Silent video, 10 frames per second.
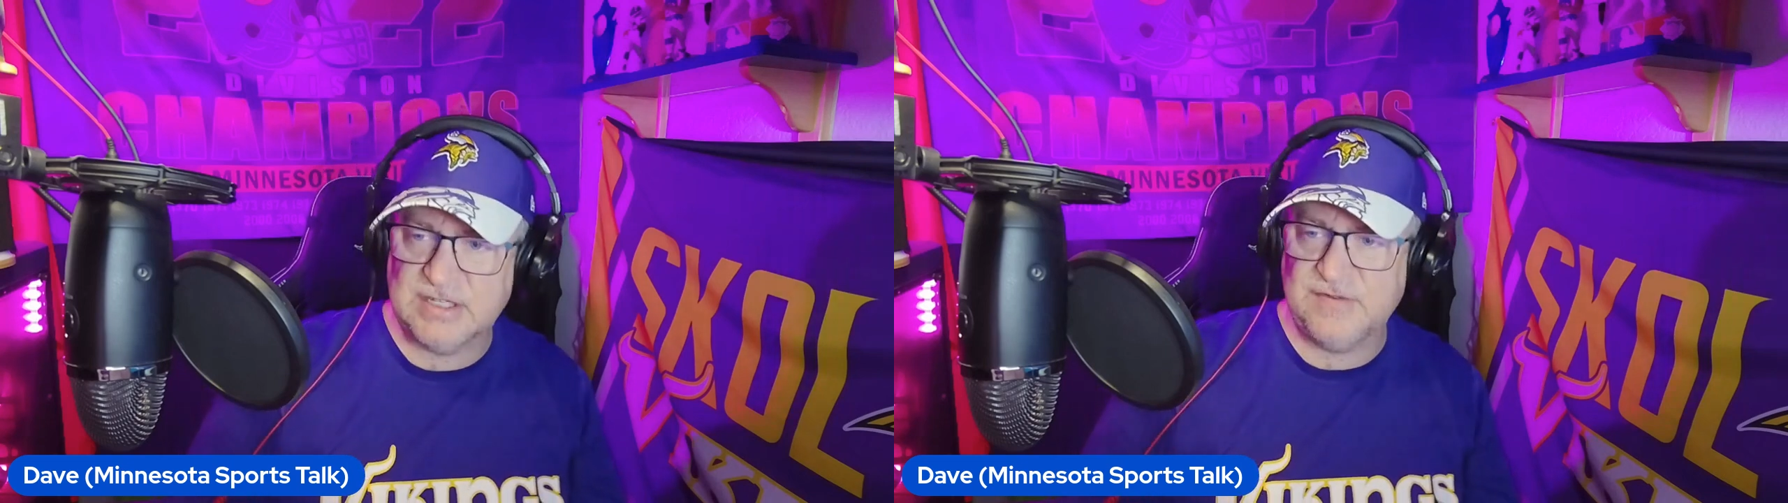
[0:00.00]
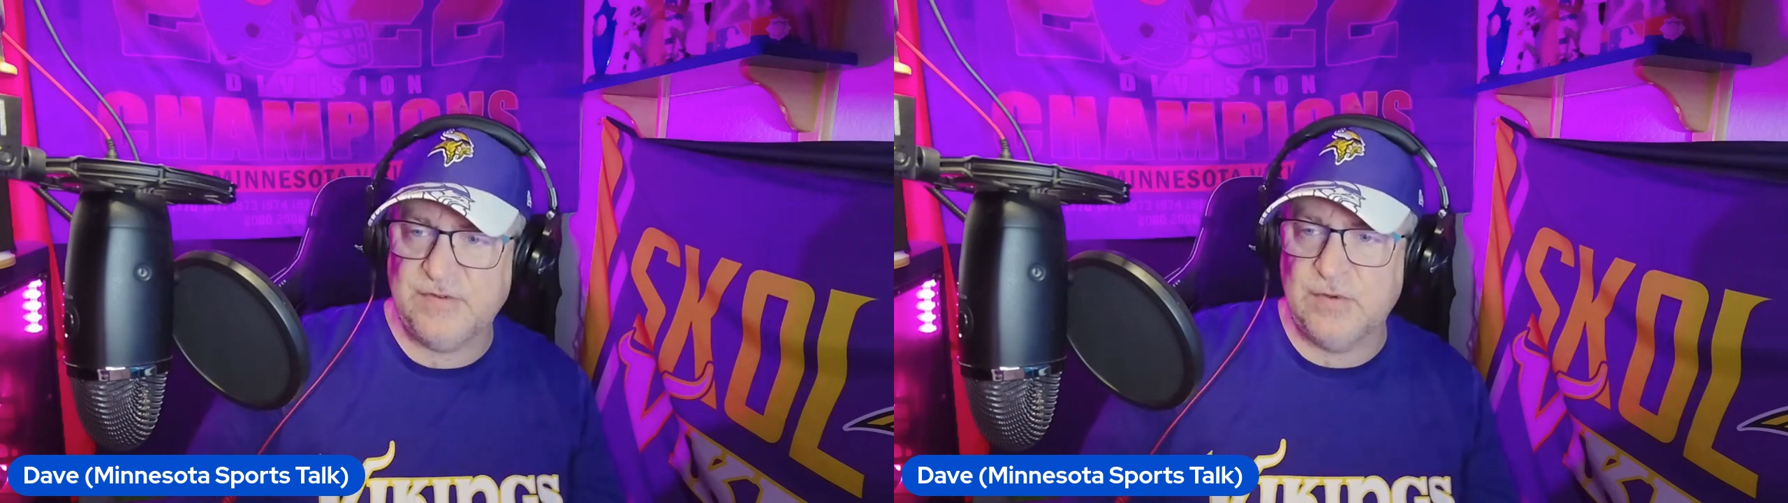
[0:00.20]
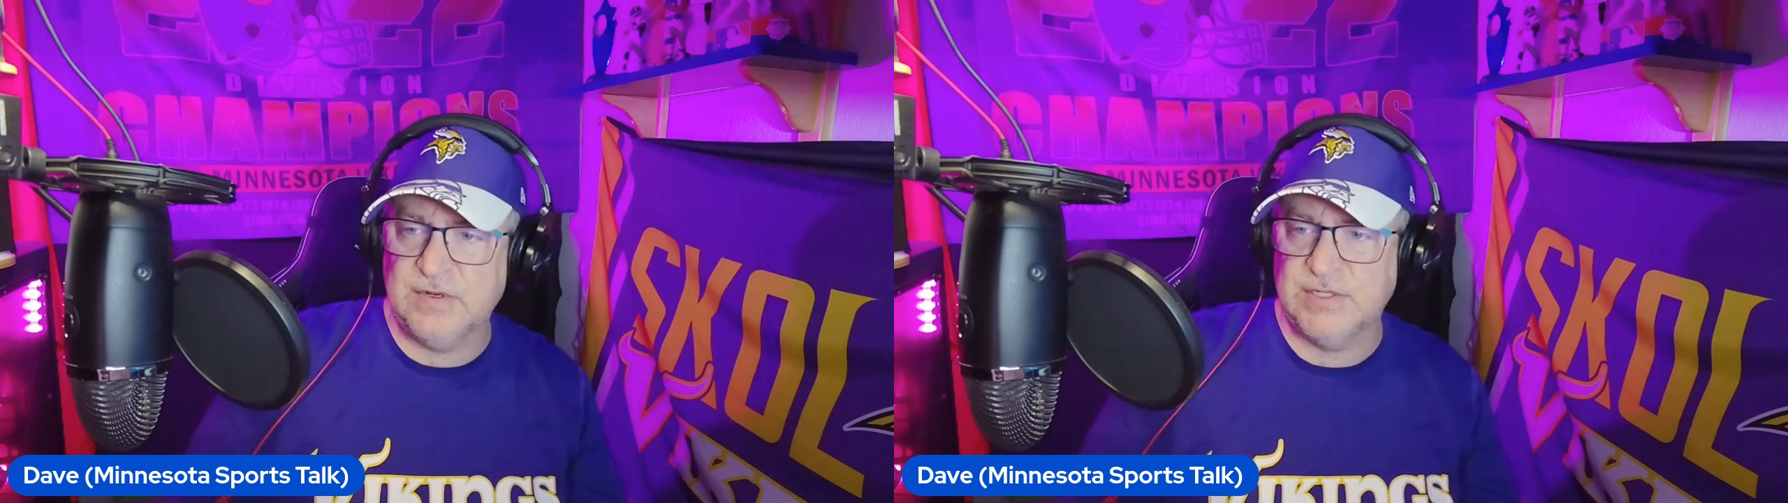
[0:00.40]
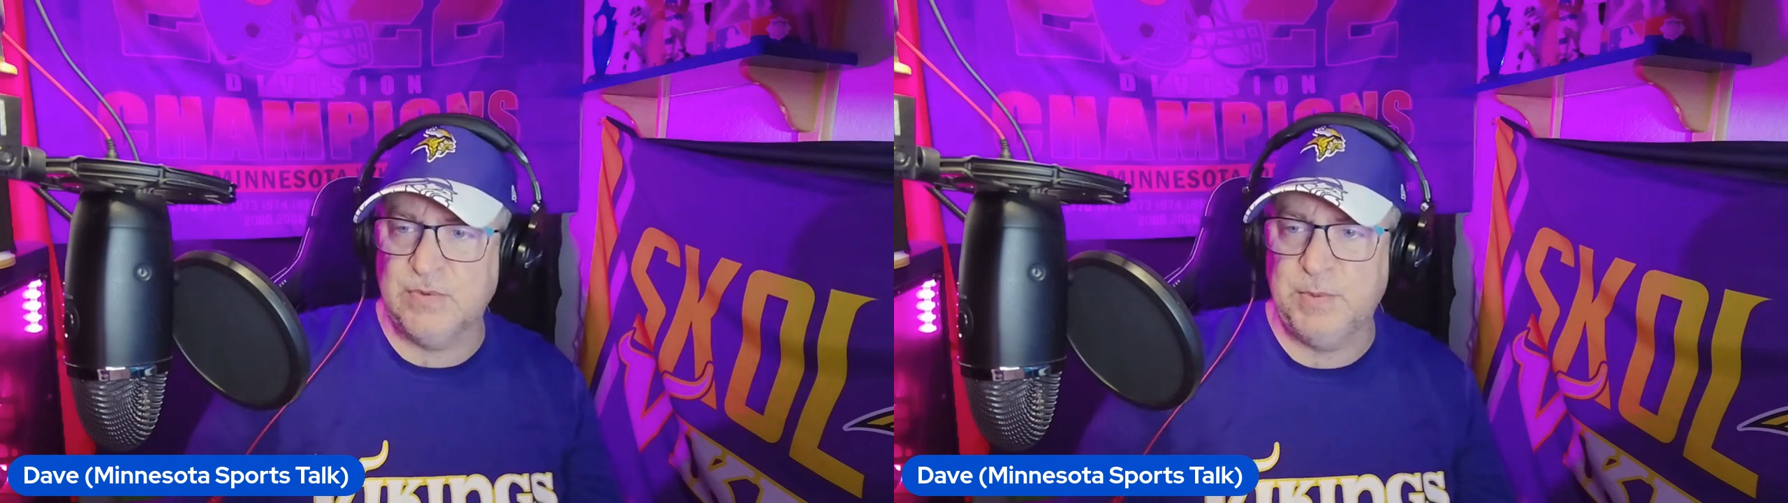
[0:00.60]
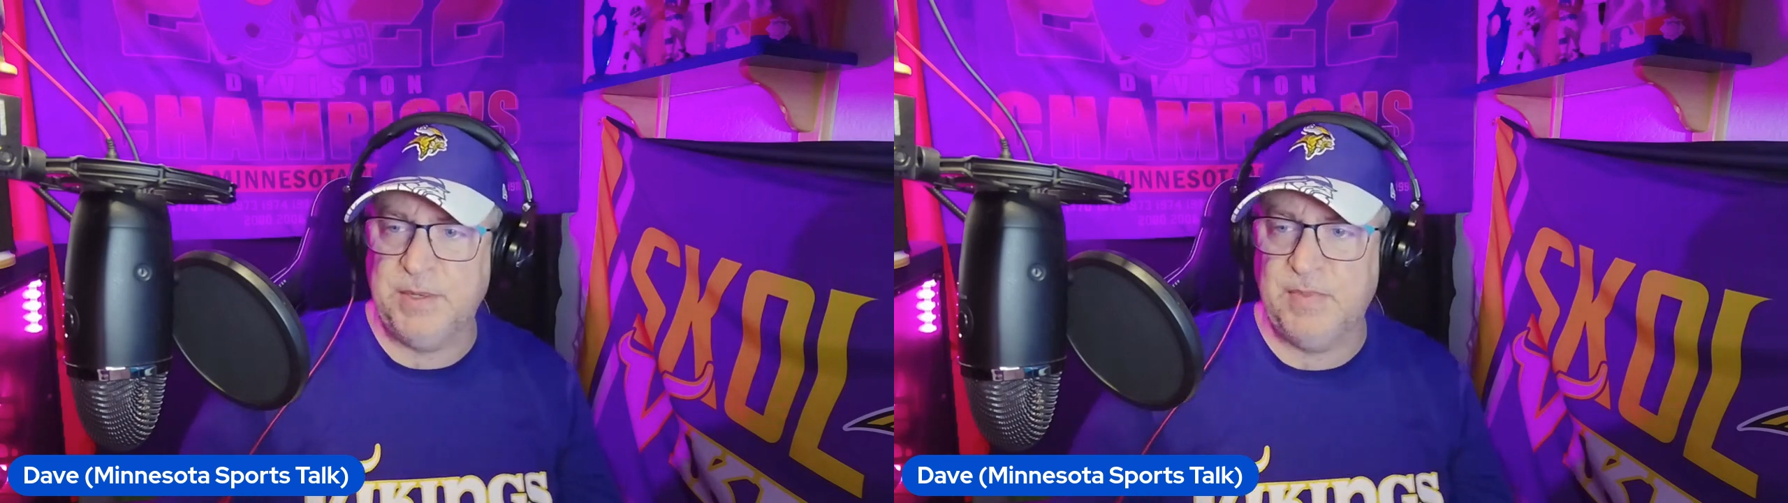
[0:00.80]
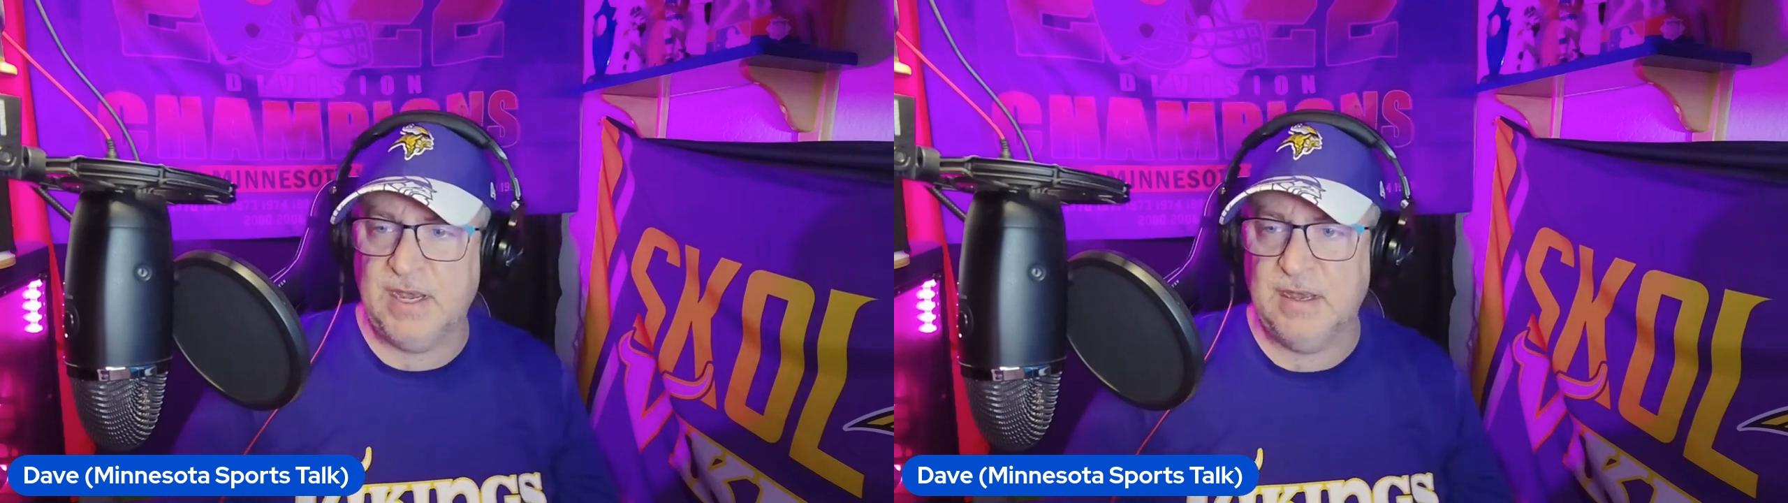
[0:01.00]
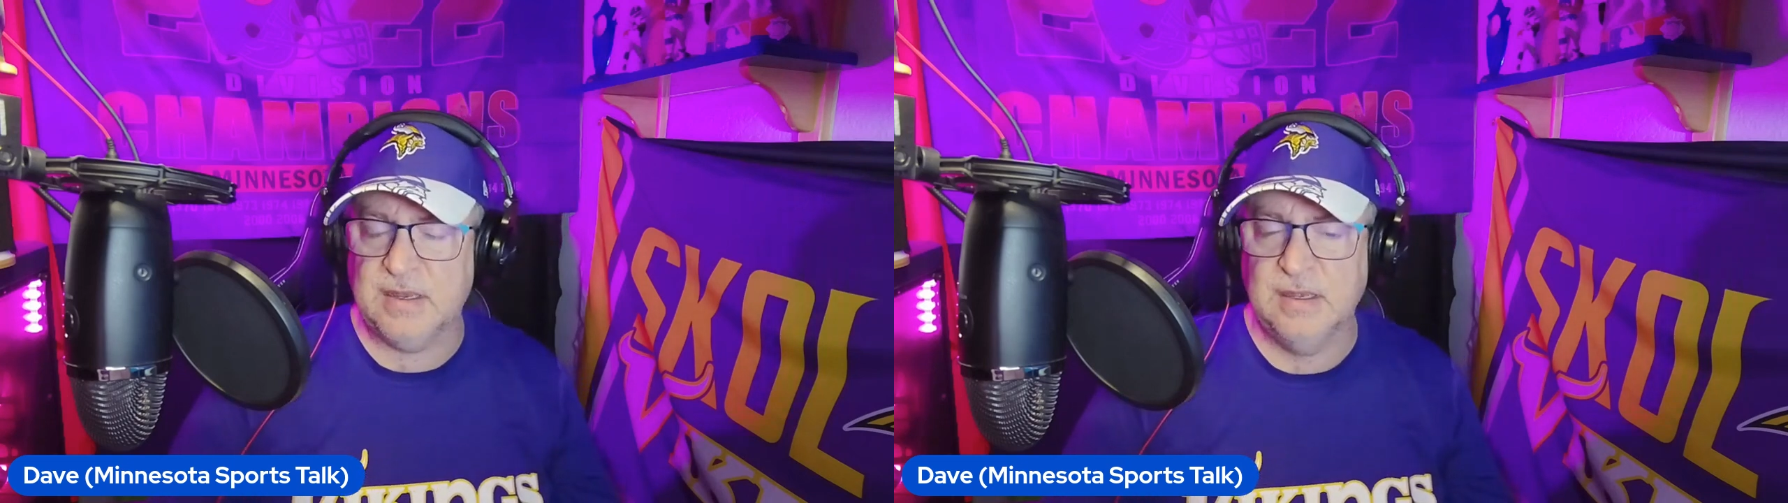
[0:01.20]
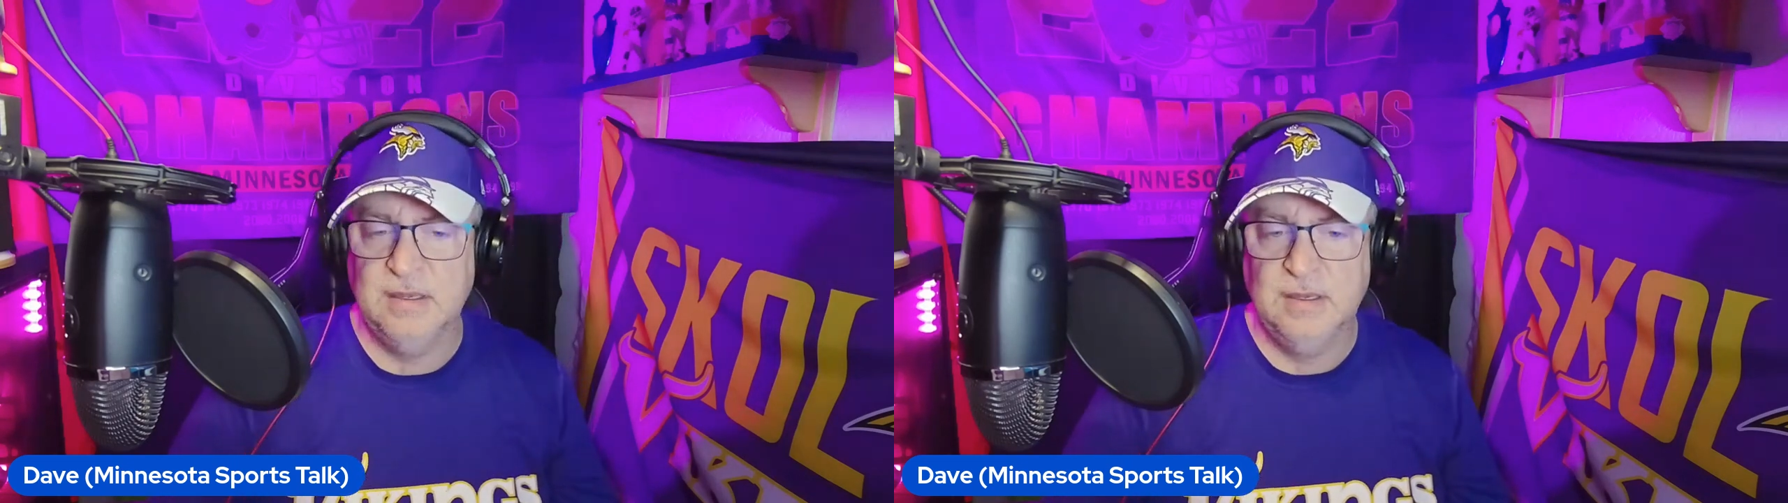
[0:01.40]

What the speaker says: that Flores will be back